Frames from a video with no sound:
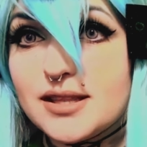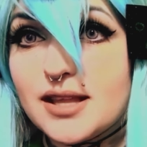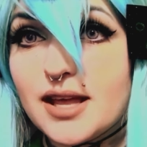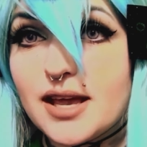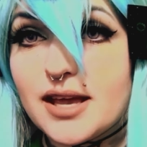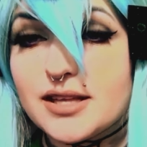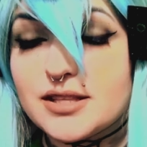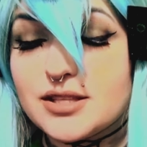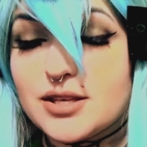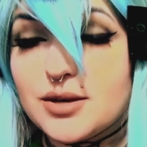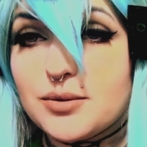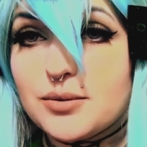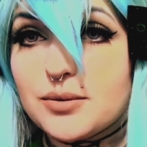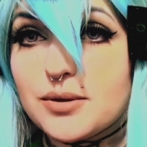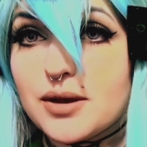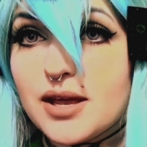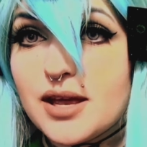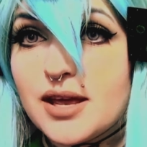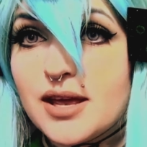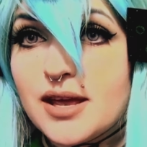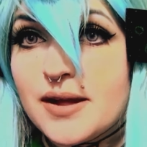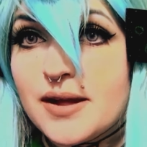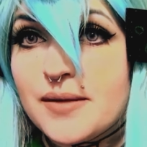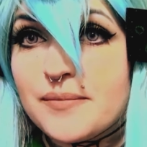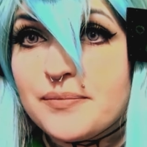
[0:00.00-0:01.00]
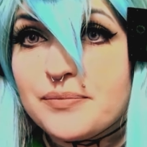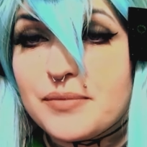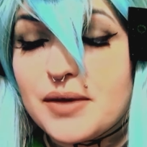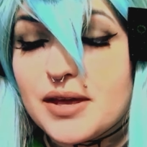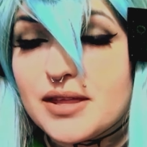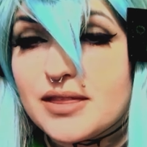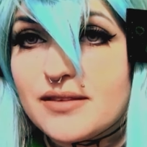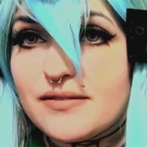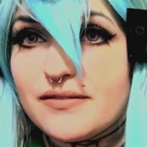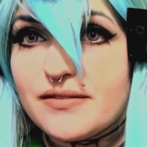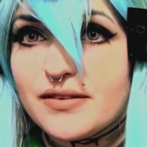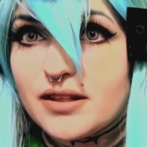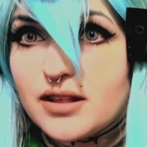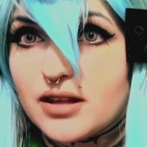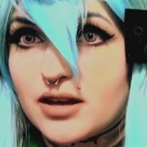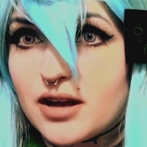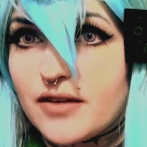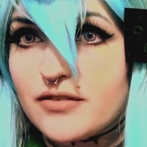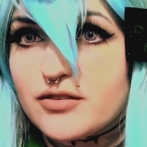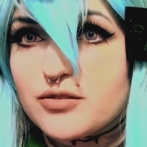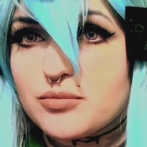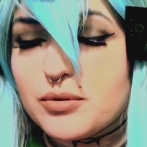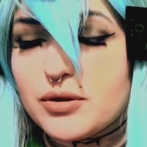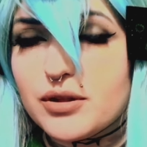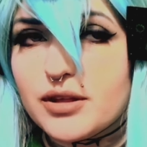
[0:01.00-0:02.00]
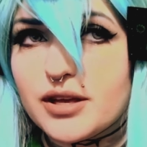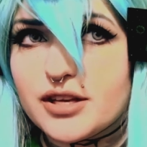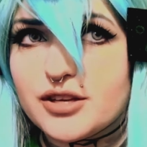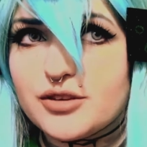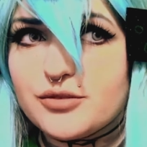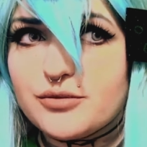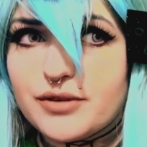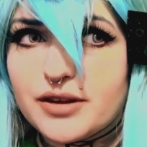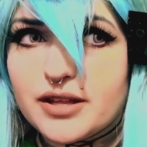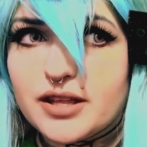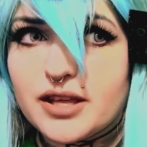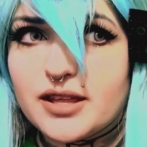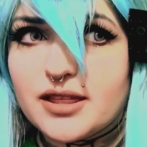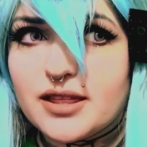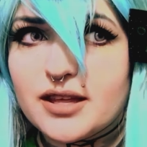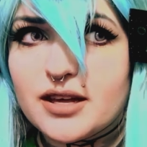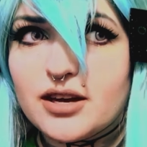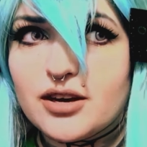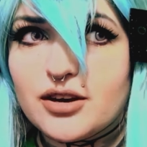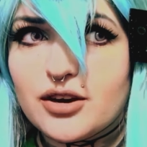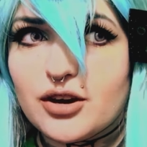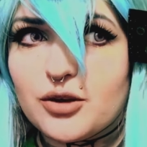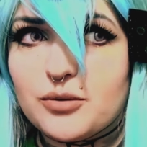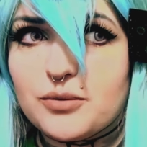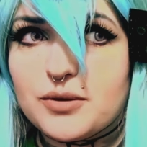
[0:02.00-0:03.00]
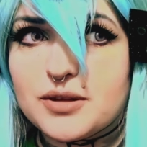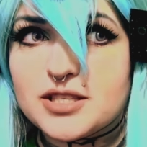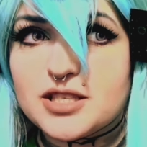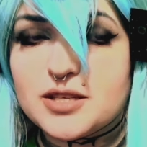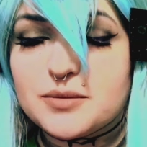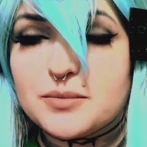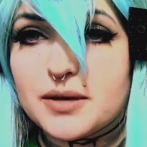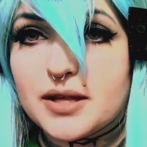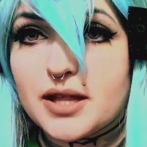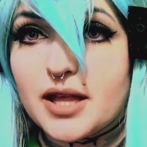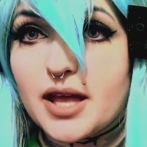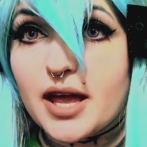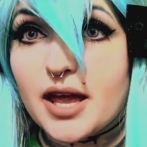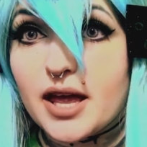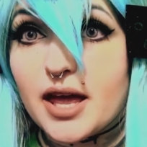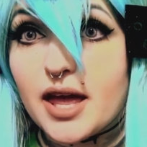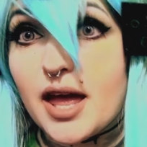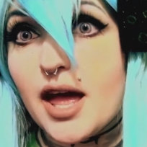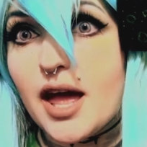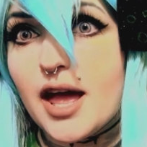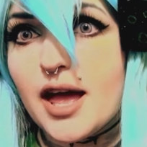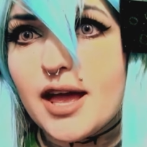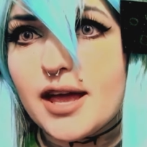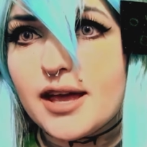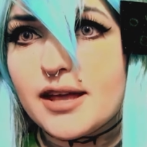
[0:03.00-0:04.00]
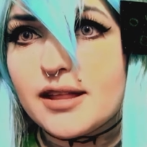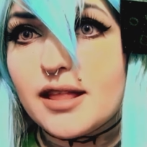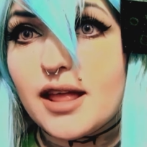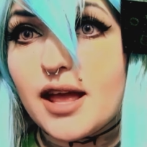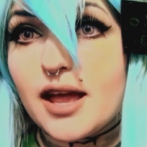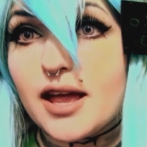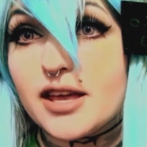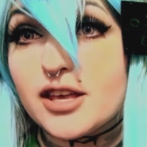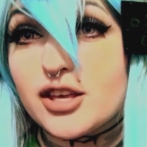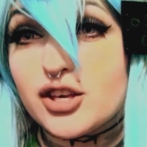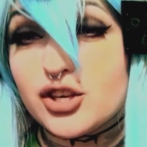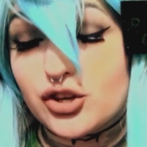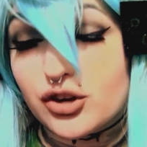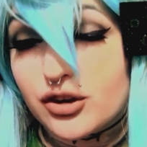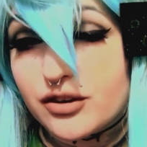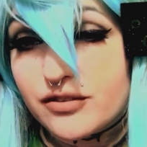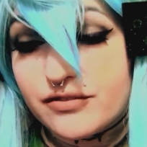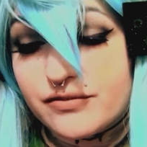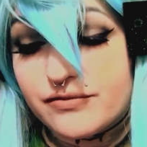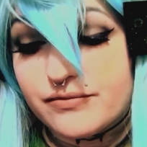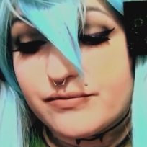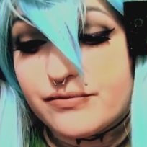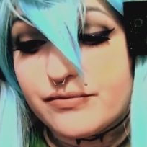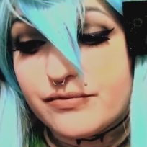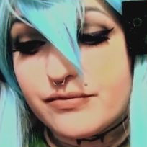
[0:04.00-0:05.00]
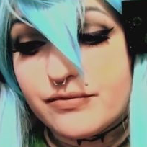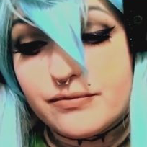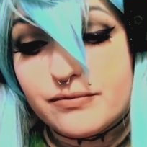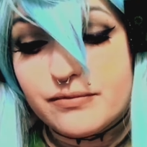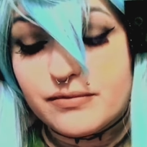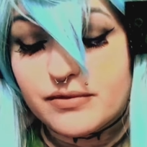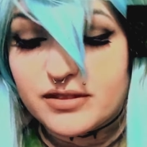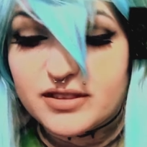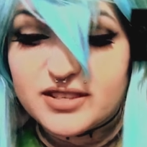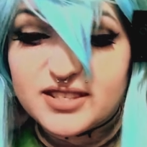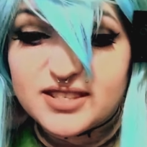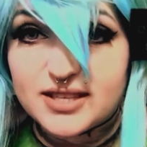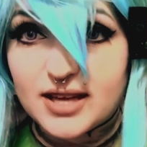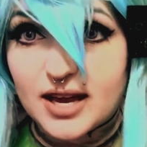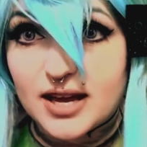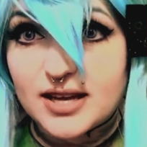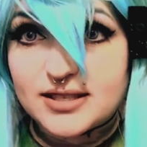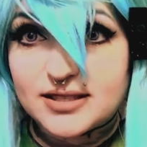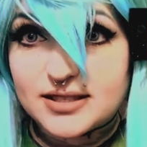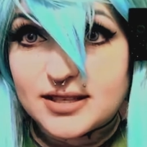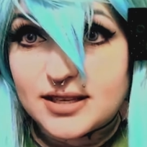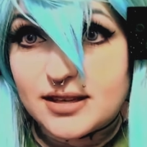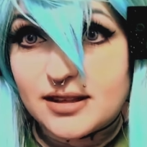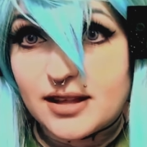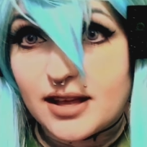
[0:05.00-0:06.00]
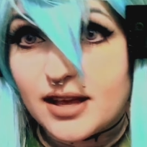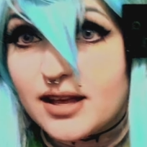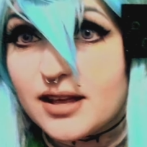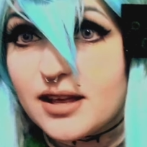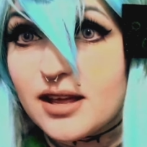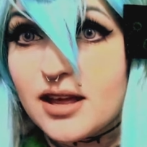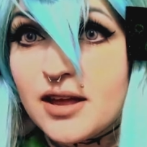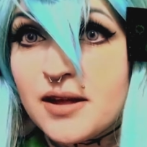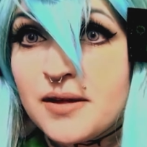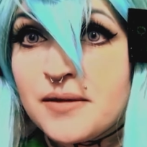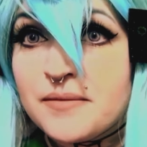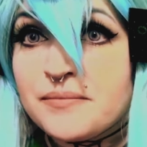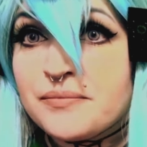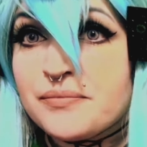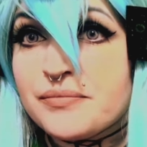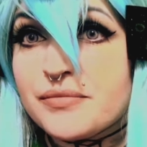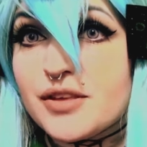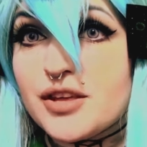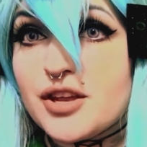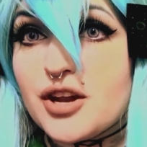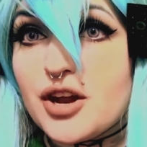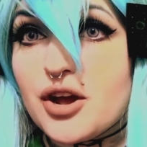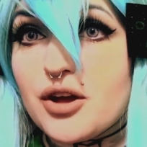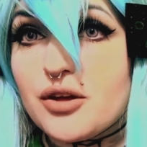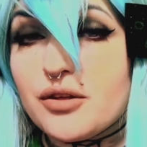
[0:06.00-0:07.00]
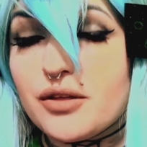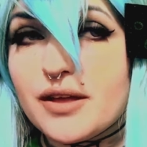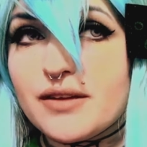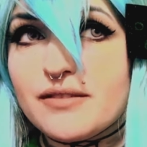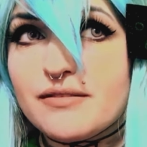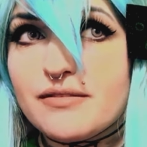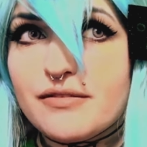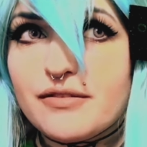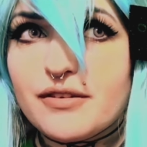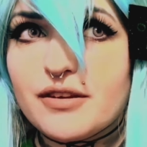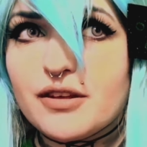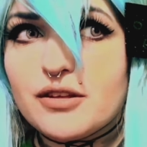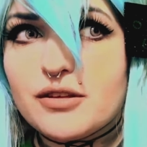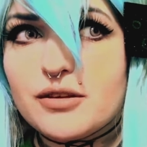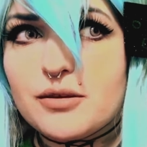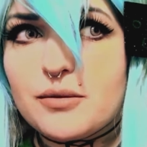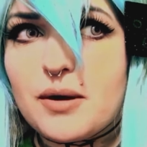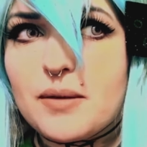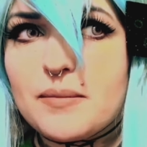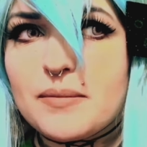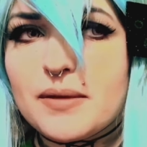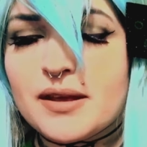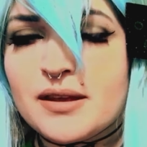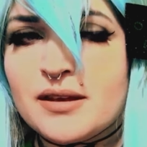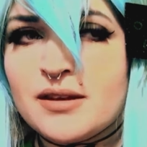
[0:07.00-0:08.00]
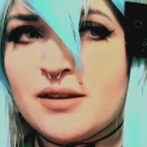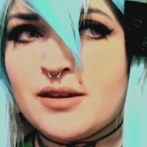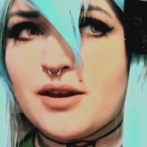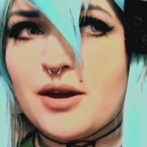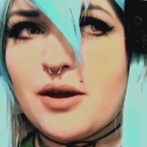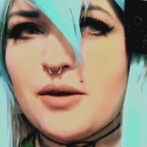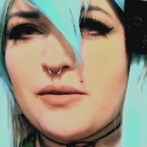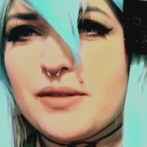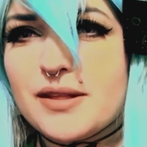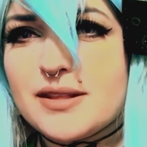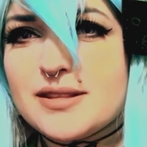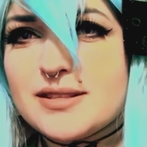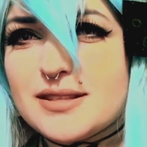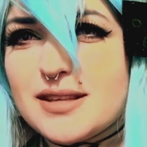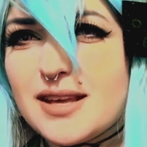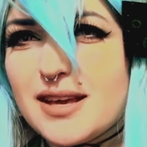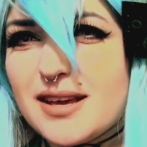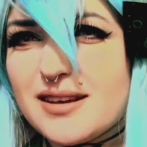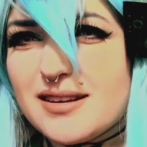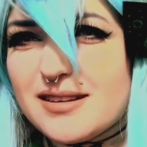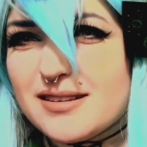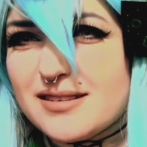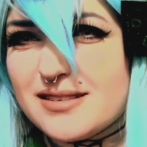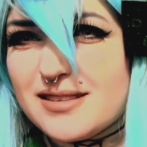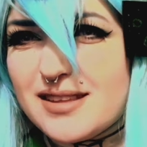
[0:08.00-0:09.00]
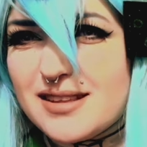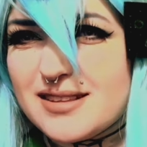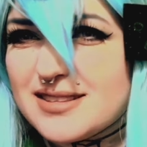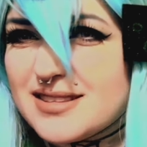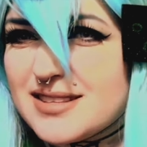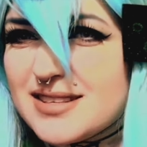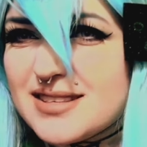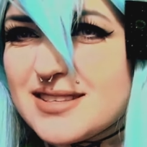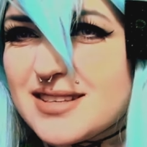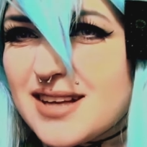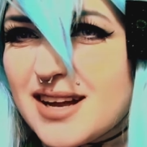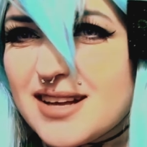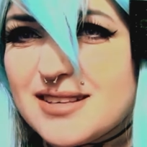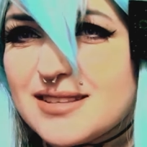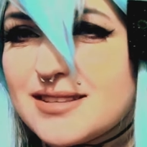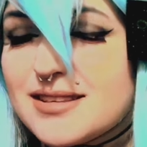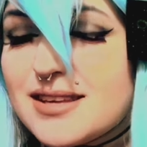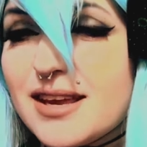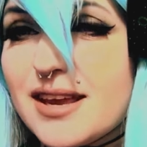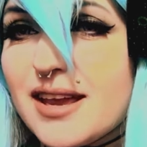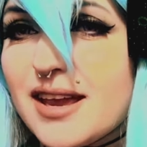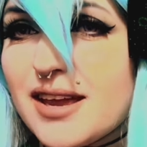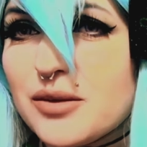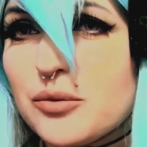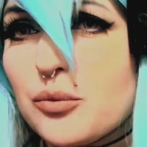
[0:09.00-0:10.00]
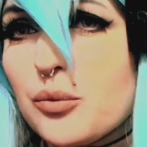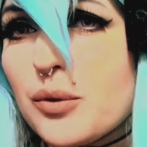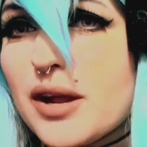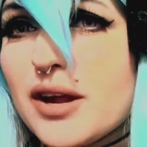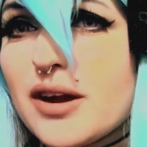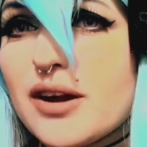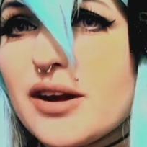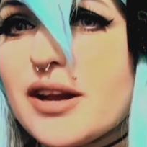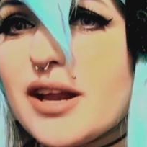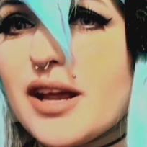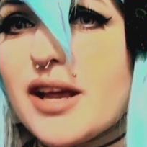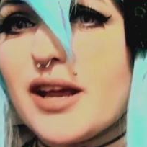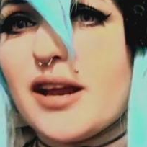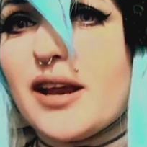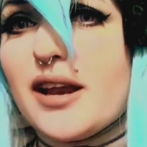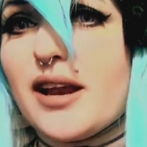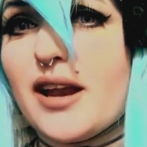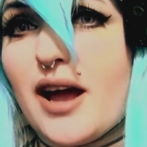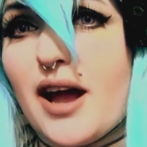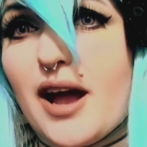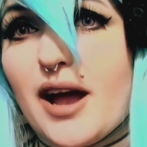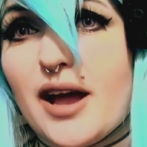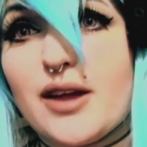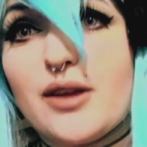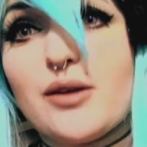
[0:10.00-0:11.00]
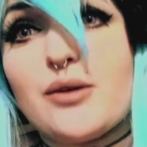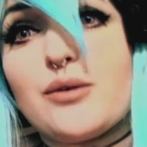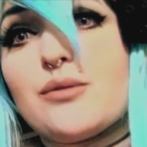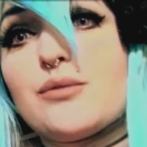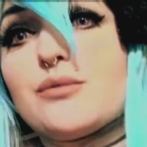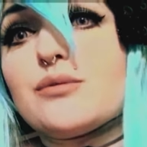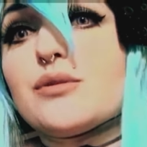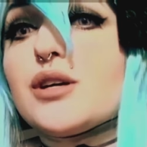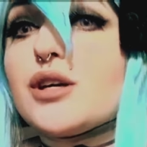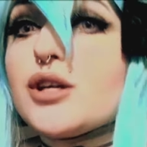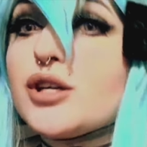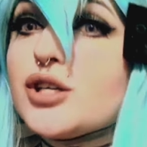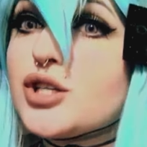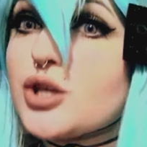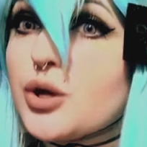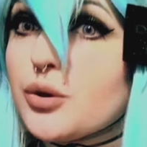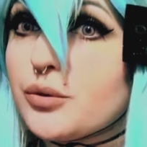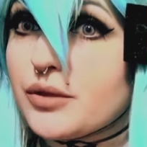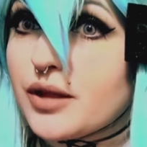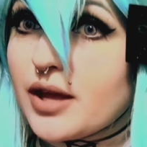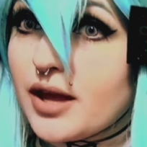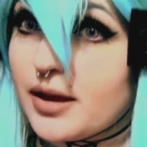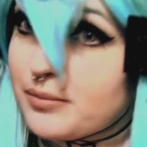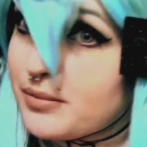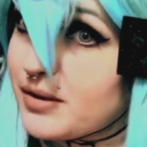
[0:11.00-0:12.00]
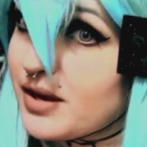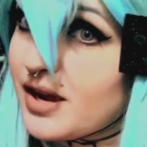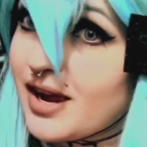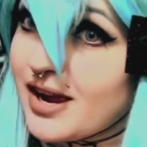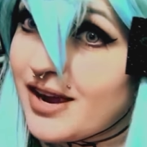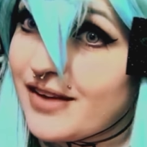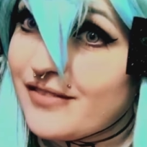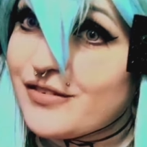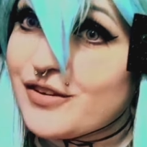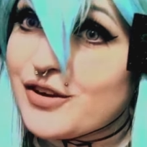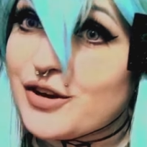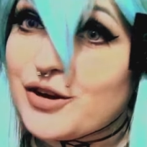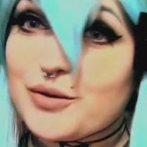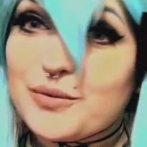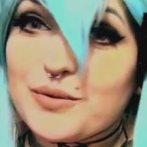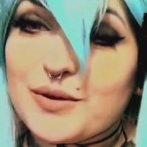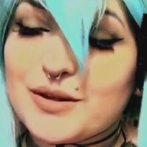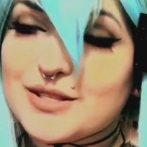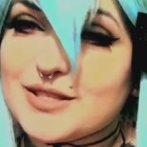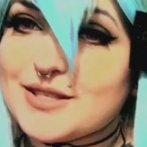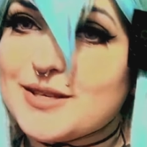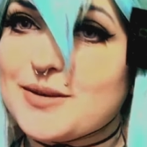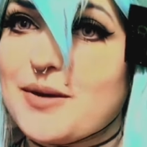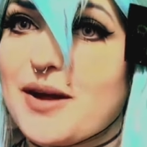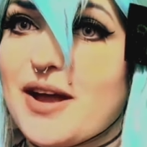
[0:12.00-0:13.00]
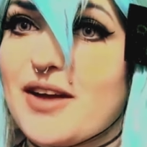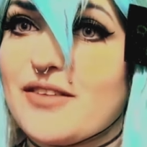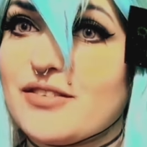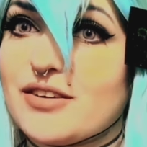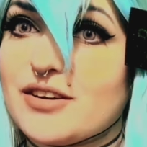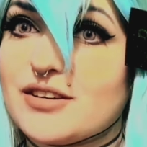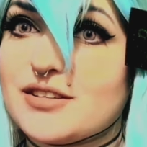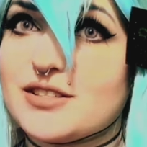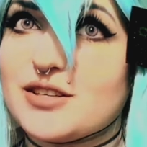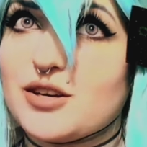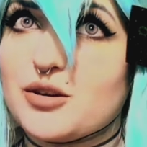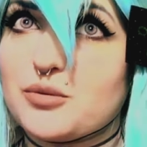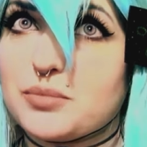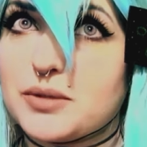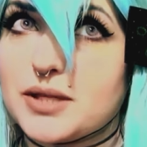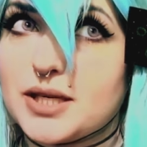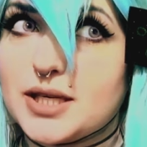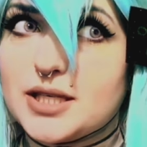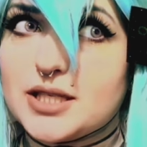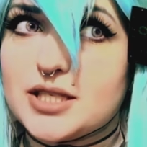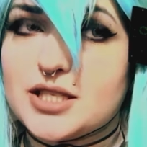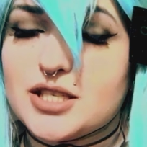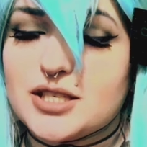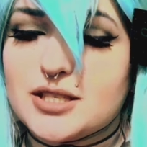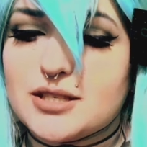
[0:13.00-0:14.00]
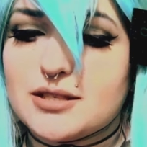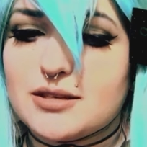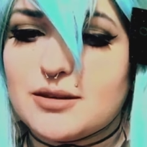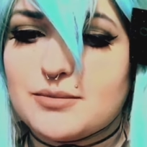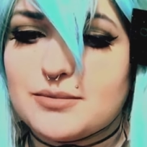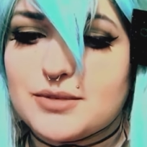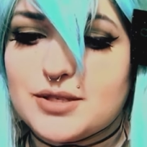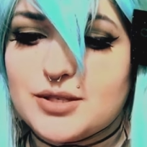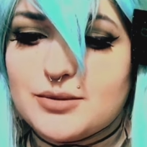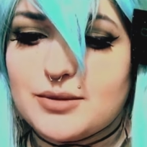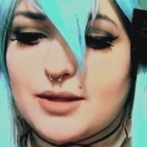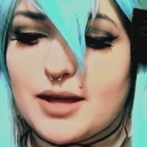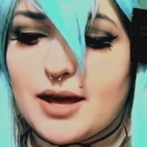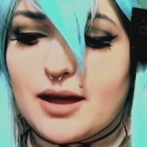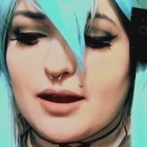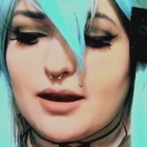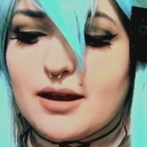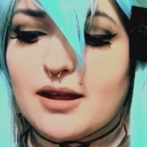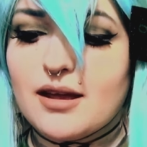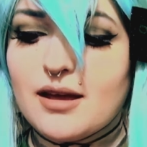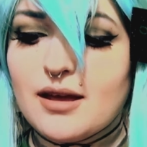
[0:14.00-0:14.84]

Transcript: Like, don't make them feel uncomfortable. Like, you really think a girl wants to be like, "Hey, like, you're sexy," like, you know, and feel you up? Like, no, that's like, that's disgusting and weird, and I don't condone that behavior whatsoever, so please just don't do that.